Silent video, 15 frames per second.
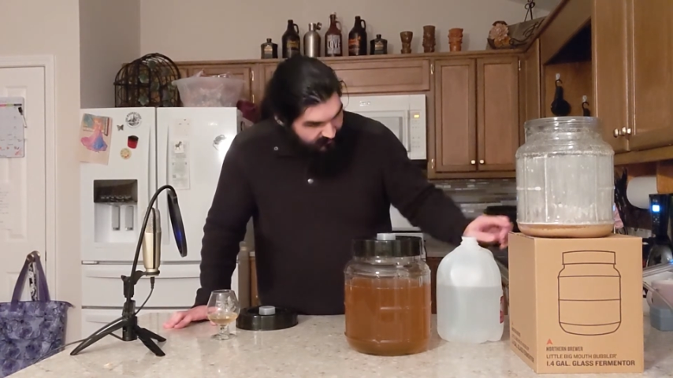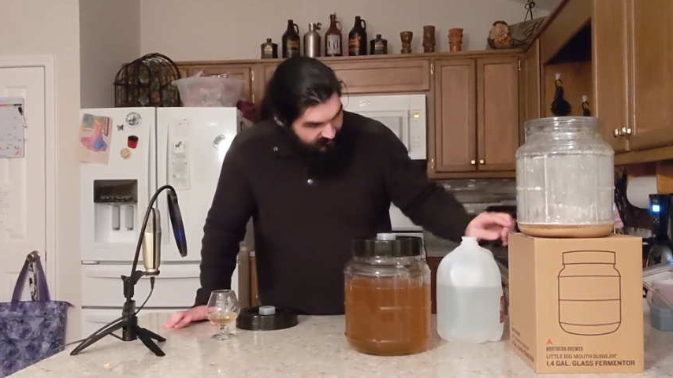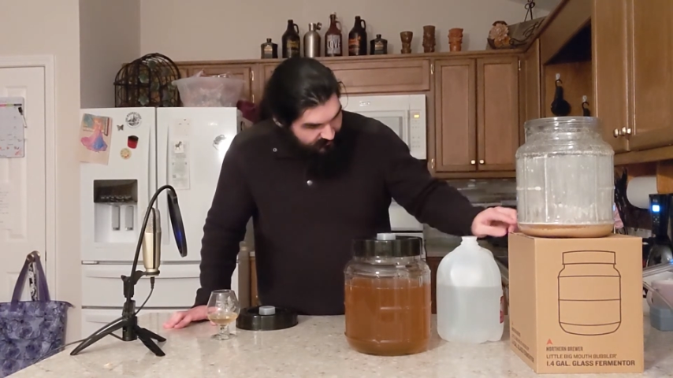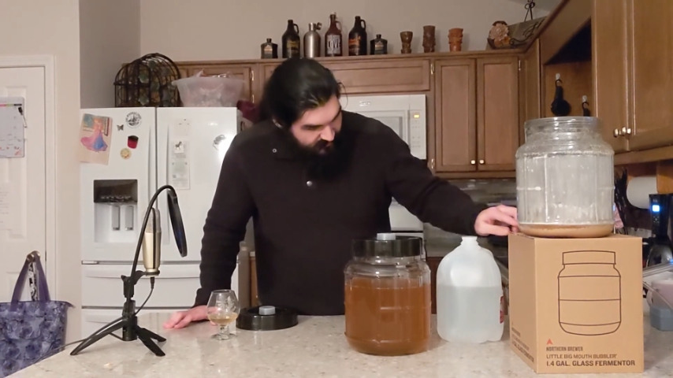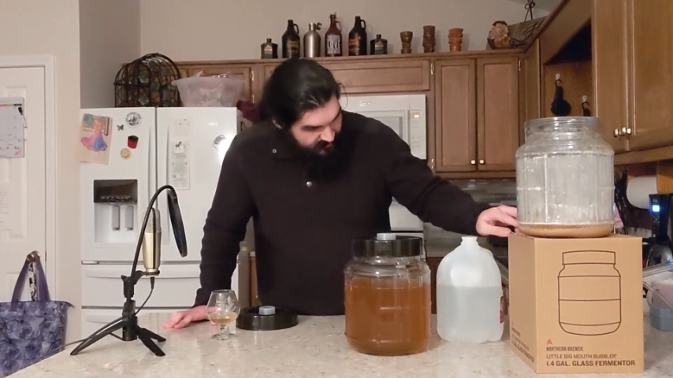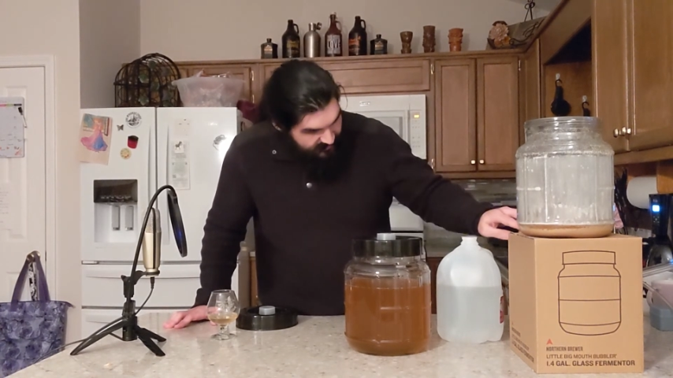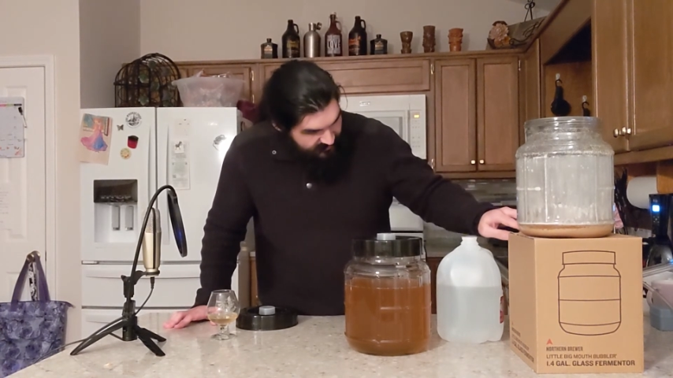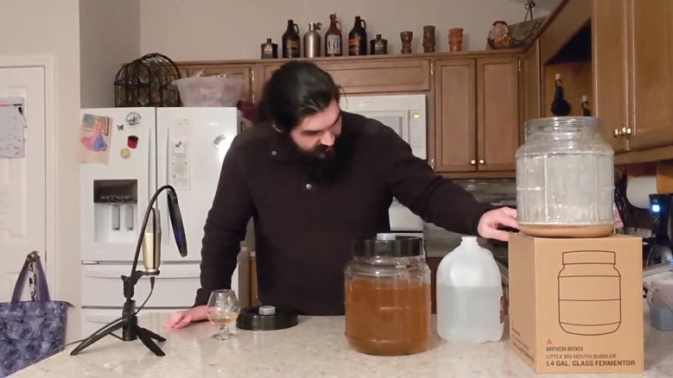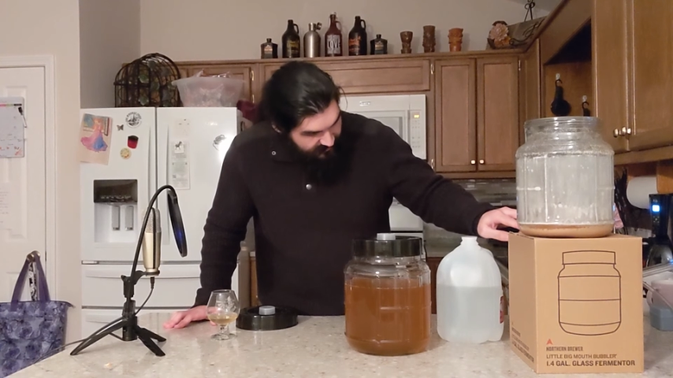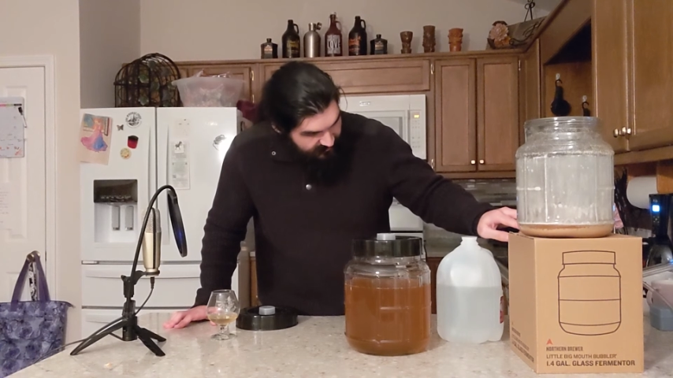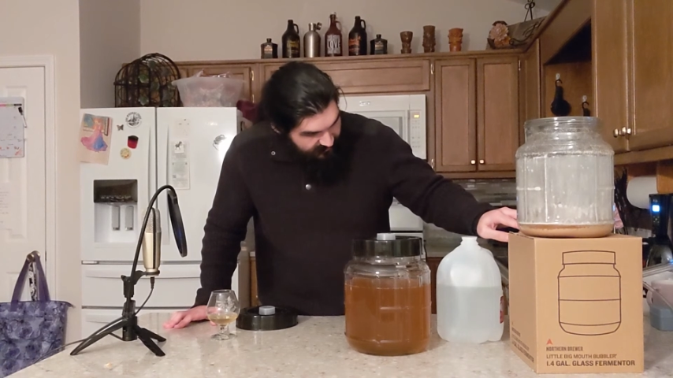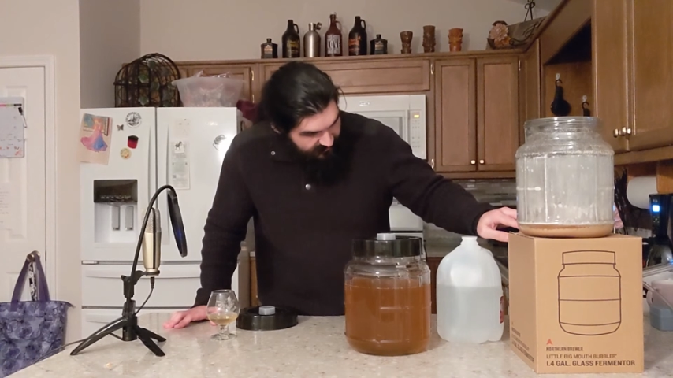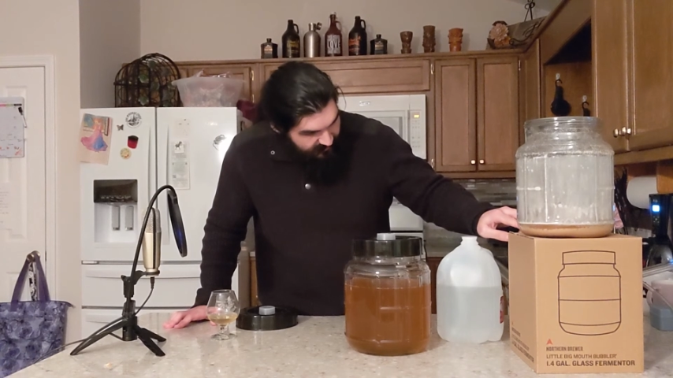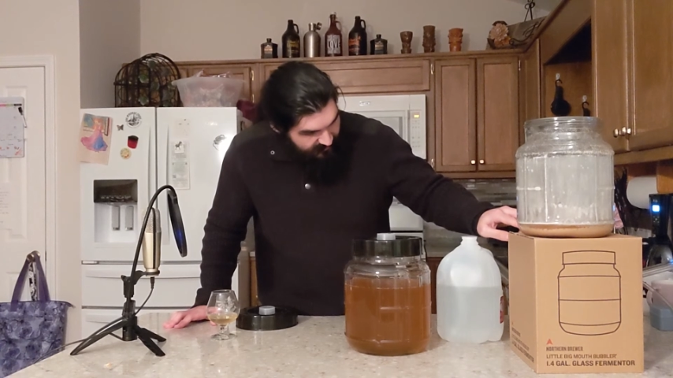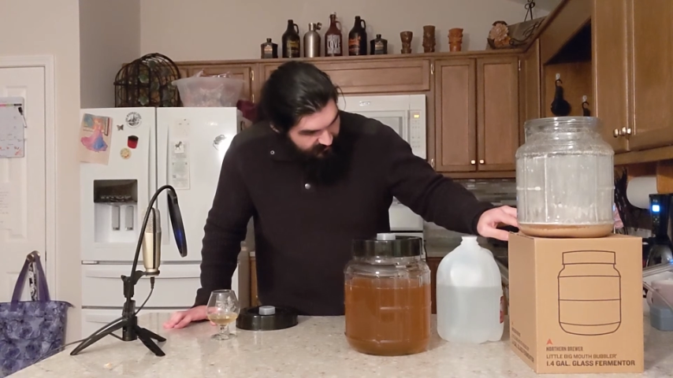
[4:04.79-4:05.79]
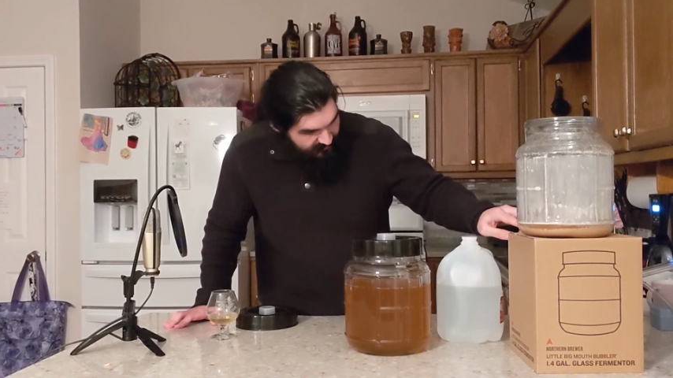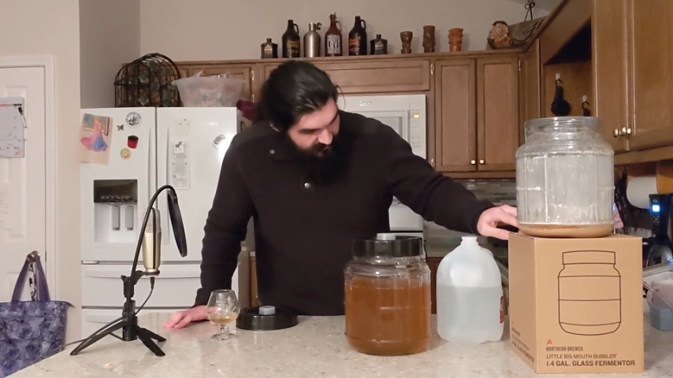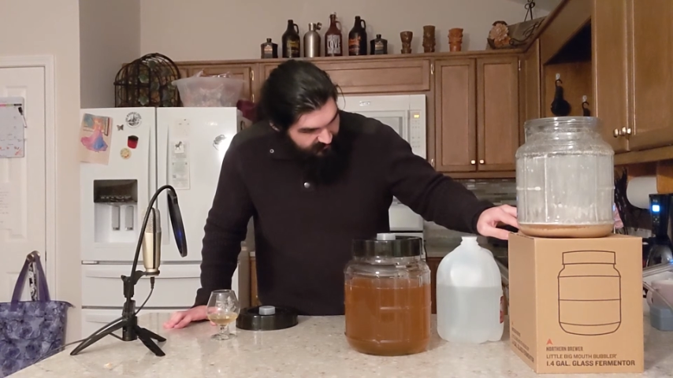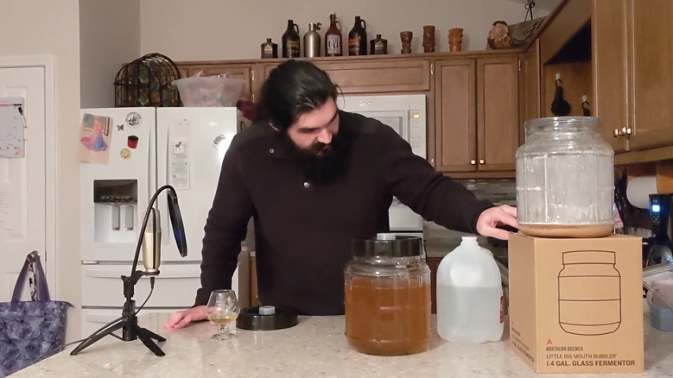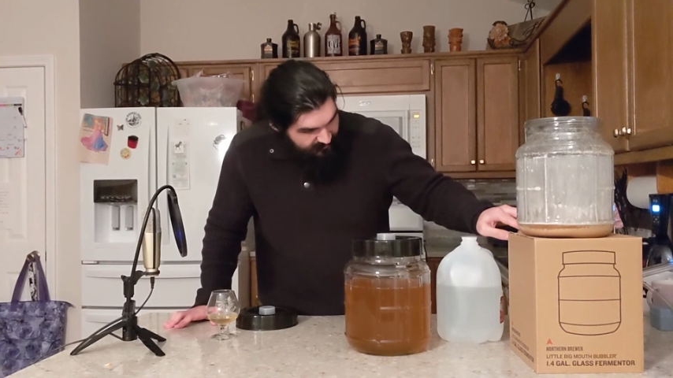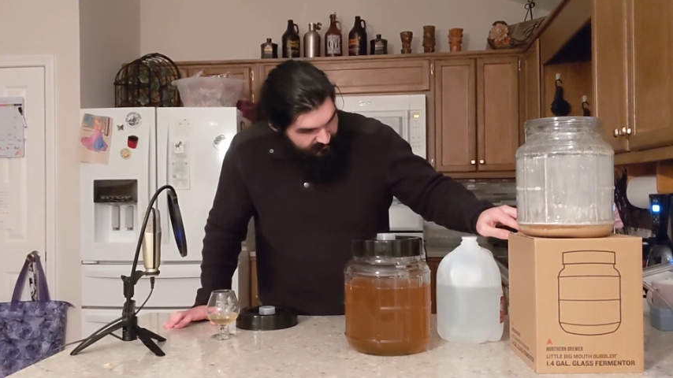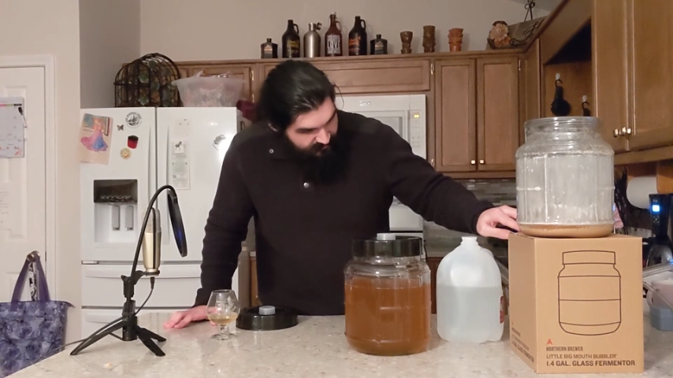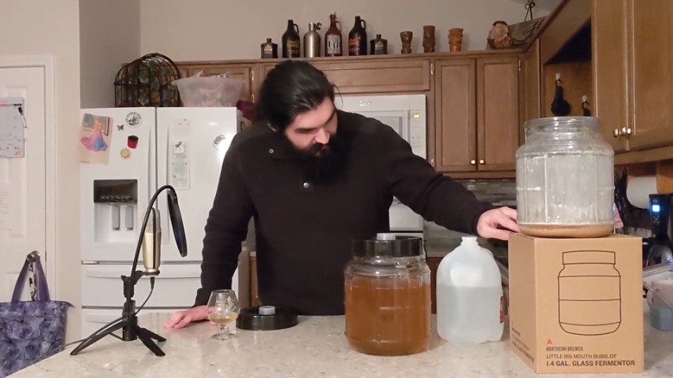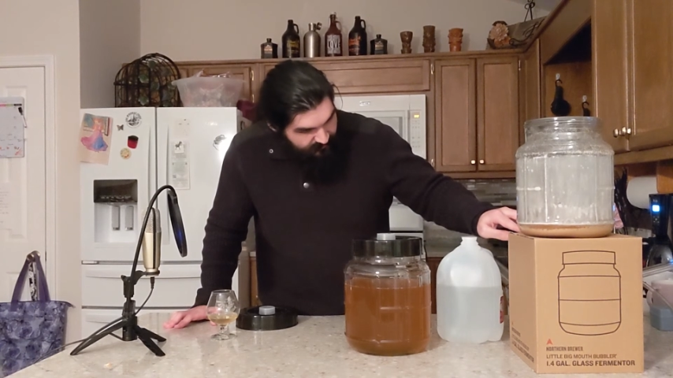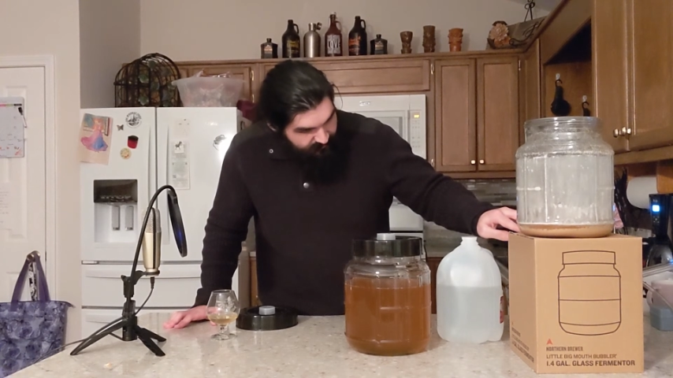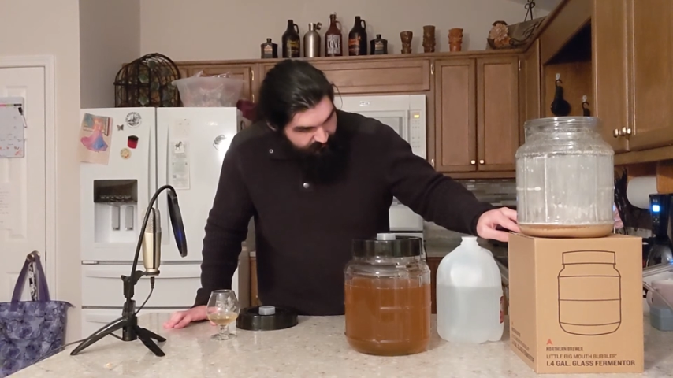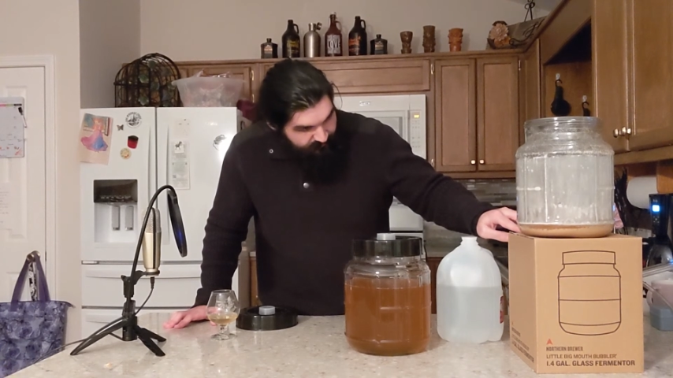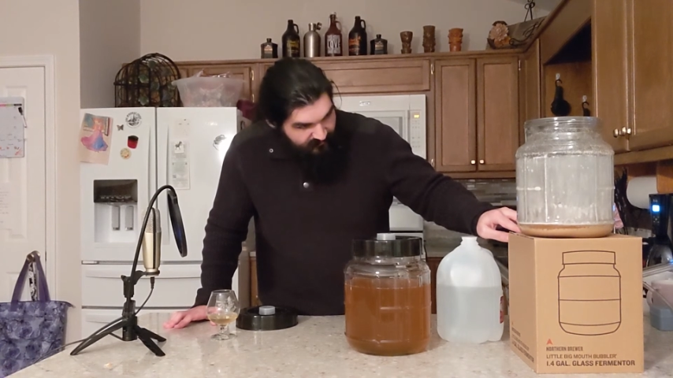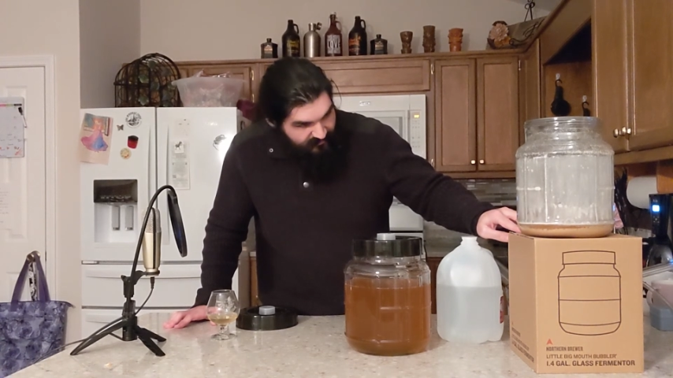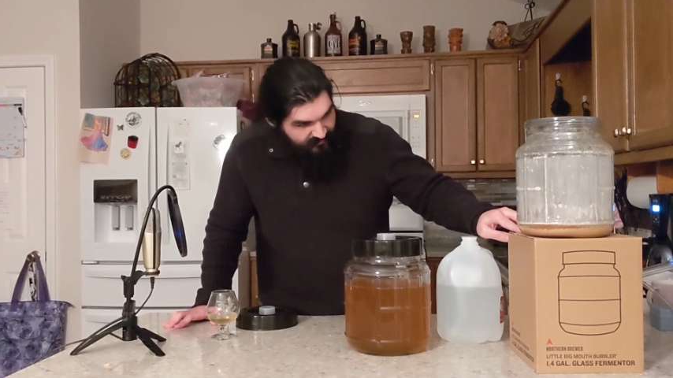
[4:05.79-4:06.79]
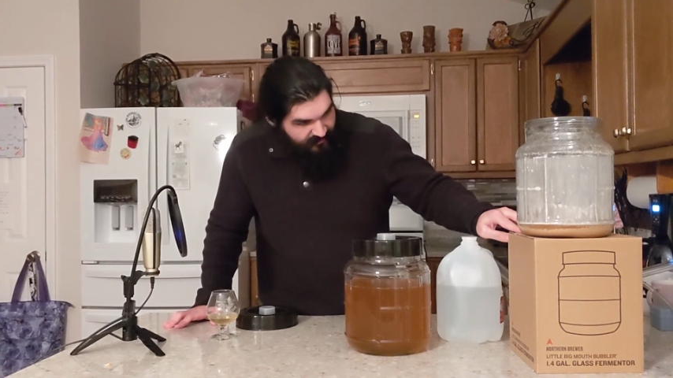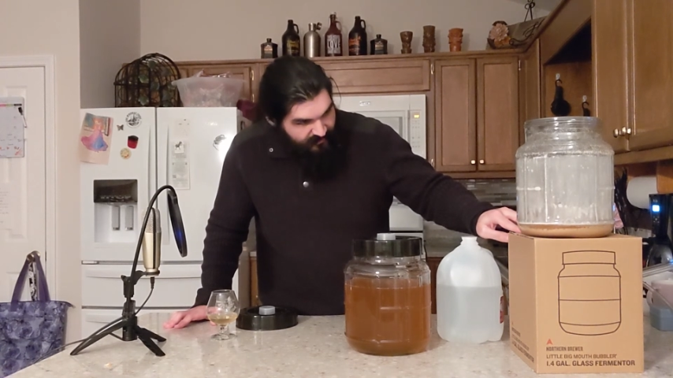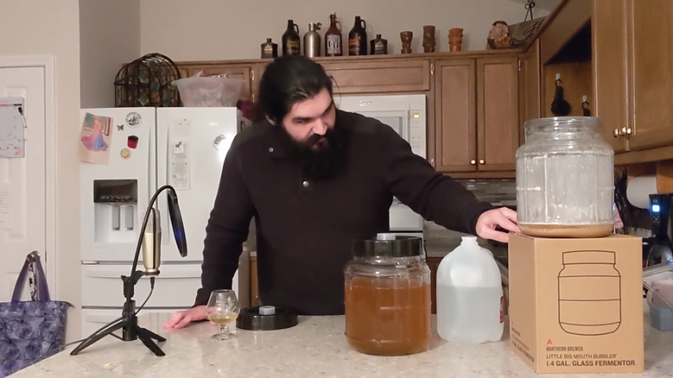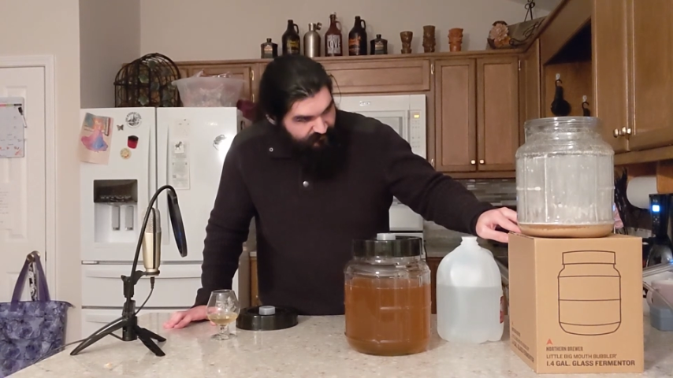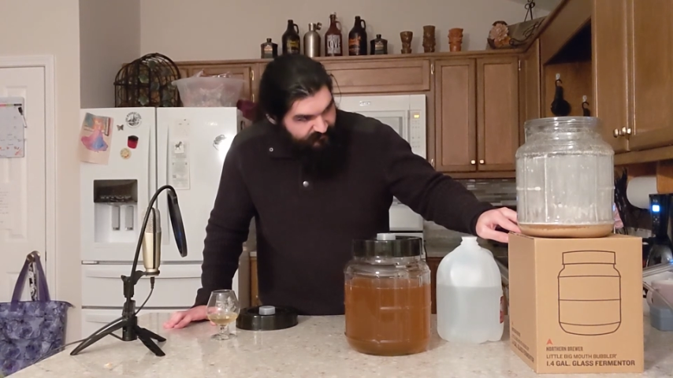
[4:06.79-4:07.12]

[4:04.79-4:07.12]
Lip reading: There's layer